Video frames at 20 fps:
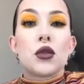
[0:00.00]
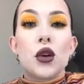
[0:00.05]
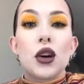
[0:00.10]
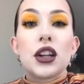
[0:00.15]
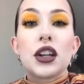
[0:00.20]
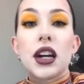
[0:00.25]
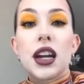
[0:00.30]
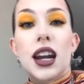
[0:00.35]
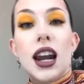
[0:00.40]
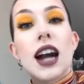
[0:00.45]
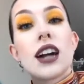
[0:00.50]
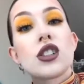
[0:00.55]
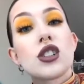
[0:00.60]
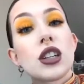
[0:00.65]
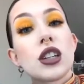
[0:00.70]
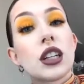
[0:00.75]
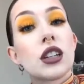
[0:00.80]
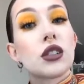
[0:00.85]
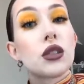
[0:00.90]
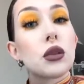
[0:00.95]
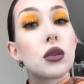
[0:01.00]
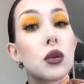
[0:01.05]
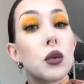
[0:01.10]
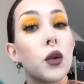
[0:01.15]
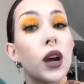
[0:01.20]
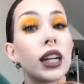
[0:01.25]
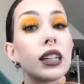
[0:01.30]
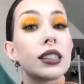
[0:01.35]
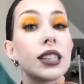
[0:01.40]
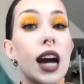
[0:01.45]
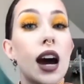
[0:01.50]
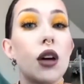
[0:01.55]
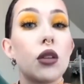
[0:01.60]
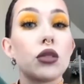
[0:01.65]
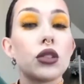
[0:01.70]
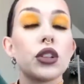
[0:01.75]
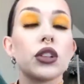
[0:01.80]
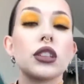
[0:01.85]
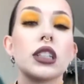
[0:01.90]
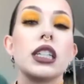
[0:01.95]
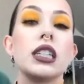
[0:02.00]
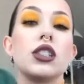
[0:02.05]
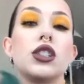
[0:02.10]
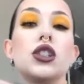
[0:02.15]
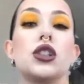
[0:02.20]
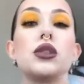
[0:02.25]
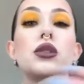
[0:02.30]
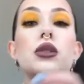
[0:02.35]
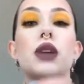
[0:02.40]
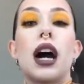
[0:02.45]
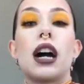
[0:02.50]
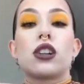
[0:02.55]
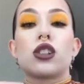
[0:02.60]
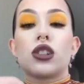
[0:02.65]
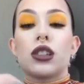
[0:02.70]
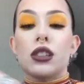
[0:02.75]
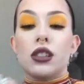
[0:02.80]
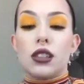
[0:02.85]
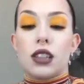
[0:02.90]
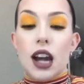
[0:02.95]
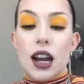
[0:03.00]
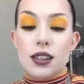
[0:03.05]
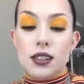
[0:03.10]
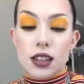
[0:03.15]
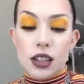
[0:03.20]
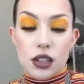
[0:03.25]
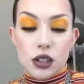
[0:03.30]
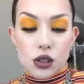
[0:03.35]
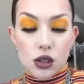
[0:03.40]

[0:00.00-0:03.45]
you can actually glue the wig down, you'll need to actually size it.